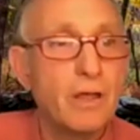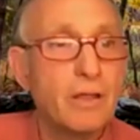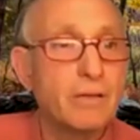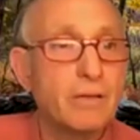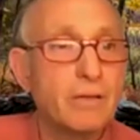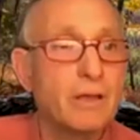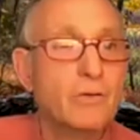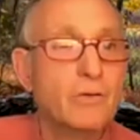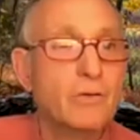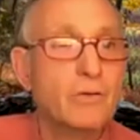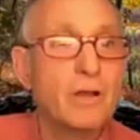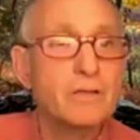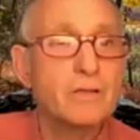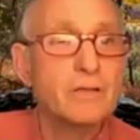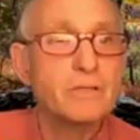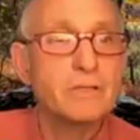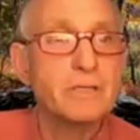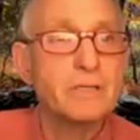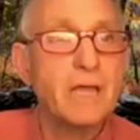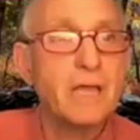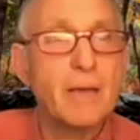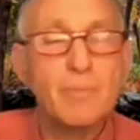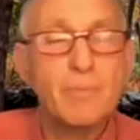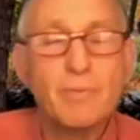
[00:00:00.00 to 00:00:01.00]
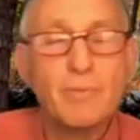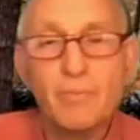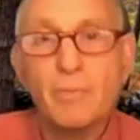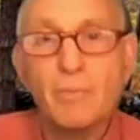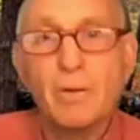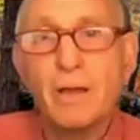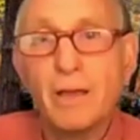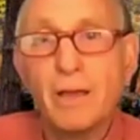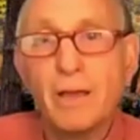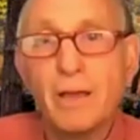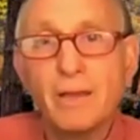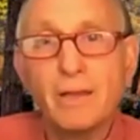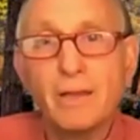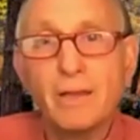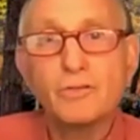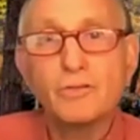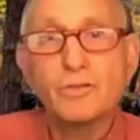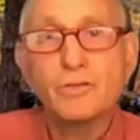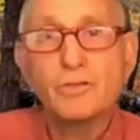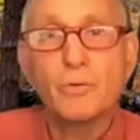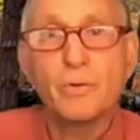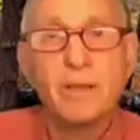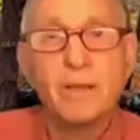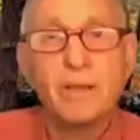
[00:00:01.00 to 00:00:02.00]
across the top of my uh,
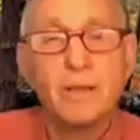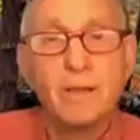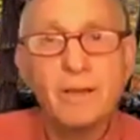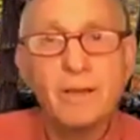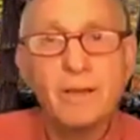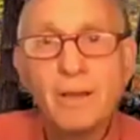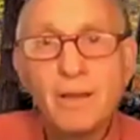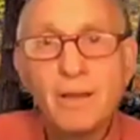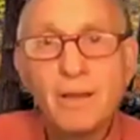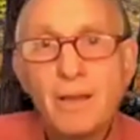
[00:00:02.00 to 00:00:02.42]
screen.